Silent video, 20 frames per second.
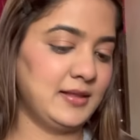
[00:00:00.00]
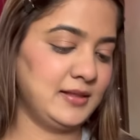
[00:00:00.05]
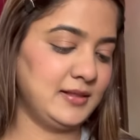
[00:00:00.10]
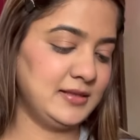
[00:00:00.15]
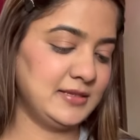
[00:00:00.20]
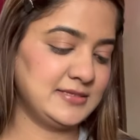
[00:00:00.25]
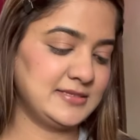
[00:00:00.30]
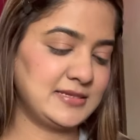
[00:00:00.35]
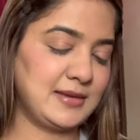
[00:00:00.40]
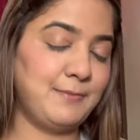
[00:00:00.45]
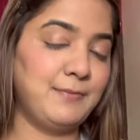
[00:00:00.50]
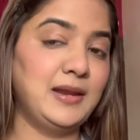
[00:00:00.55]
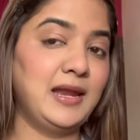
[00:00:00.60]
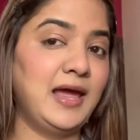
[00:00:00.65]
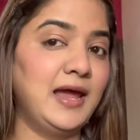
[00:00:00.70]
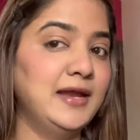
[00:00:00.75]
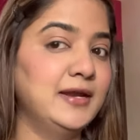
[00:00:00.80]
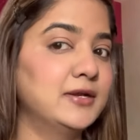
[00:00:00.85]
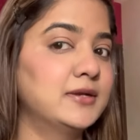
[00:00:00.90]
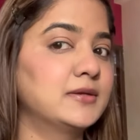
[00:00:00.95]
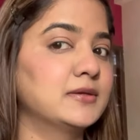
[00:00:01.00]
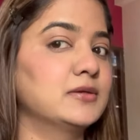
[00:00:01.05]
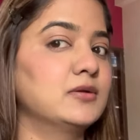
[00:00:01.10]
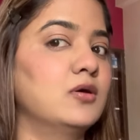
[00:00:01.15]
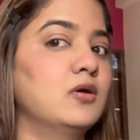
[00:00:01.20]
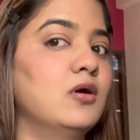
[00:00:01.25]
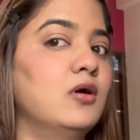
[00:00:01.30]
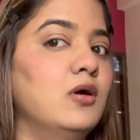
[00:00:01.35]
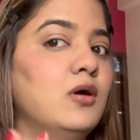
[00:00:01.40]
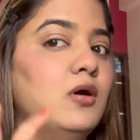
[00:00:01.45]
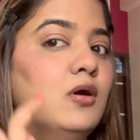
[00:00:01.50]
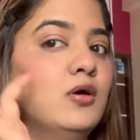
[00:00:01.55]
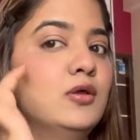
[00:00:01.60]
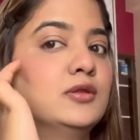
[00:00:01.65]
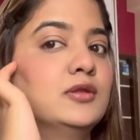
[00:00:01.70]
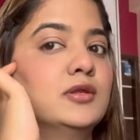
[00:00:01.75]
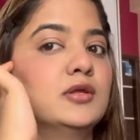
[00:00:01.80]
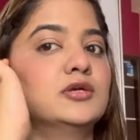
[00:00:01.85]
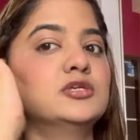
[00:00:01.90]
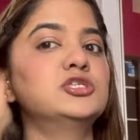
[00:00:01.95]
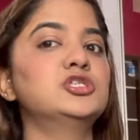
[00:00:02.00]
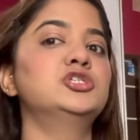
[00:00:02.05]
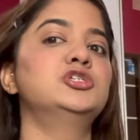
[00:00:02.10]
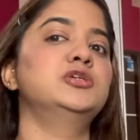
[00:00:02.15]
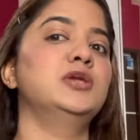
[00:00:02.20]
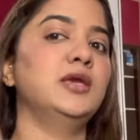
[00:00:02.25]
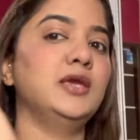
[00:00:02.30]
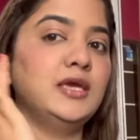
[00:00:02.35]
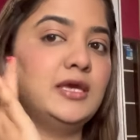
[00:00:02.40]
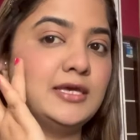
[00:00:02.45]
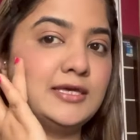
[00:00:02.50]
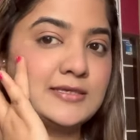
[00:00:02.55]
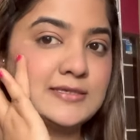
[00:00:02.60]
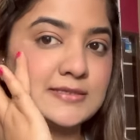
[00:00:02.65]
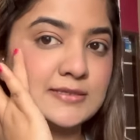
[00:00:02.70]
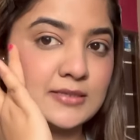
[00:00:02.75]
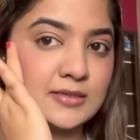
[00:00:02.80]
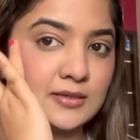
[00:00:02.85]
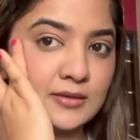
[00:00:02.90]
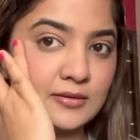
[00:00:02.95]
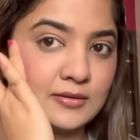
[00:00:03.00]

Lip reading: Let's apply it on the cheeks.